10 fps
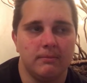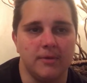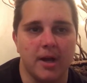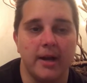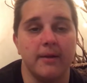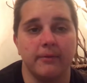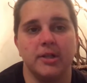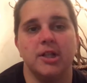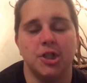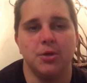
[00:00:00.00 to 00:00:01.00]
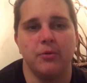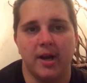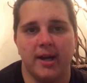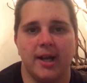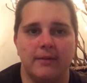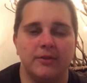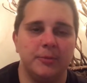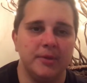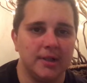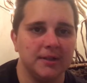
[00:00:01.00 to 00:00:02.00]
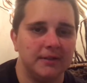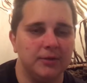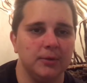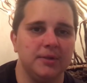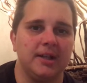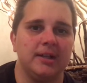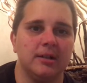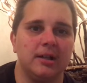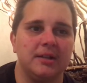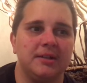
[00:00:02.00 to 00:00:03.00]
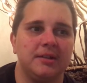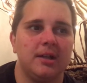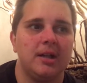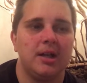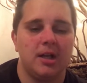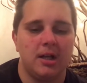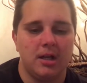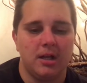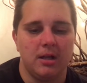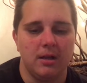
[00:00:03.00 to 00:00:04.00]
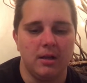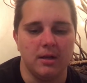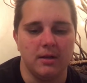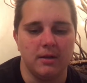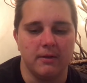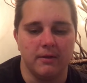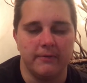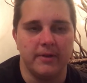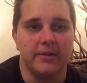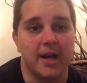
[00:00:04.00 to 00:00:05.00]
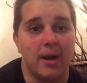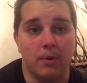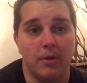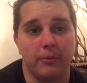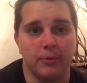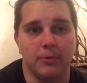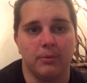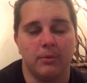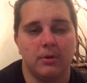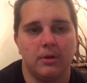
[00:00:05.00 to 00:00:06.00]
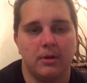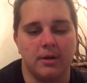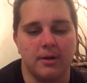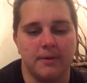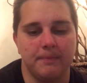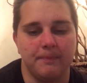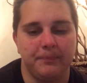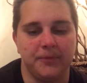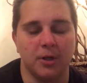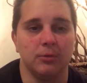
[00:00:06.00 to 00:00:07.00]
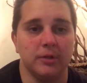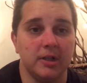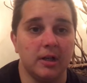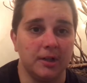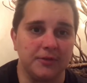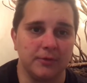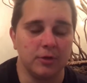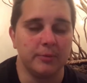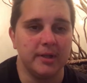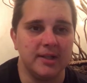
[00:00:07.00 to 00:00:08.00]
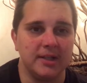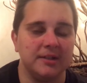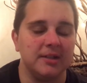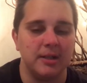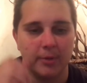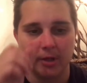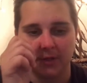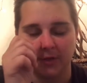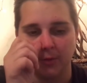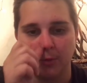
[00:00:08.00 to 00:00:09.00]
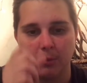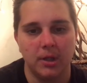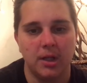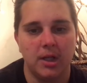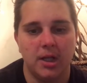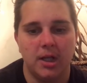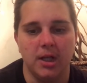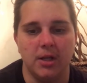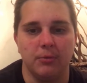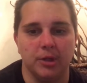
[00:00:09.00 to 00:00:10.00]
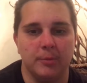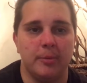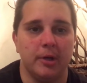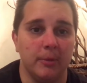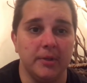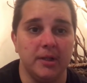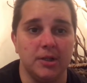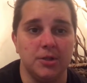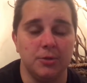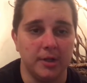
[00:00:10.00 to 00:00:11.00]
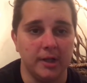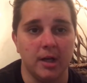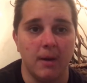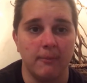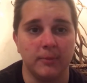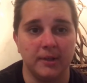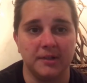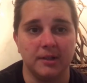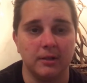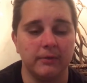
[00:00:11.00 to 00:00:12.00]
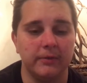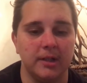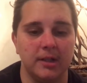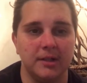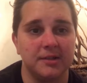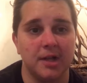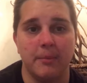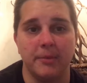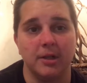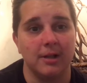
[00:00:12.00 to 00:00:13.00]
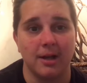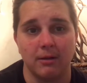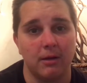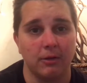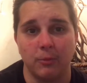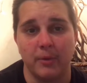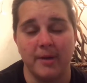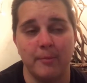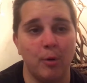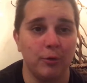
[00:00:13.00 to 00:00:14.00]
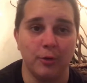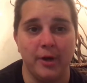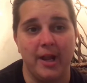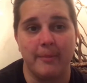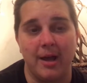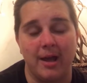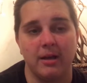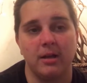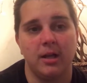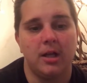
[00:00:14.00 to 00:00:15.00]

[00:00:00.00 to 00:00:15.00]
not every issue that I have is because of suicide loss, and an event that I went through not only caused further PTSD, but also it really propelled me into getting help for myself, and it has taught me a lot along the way, both good and bad.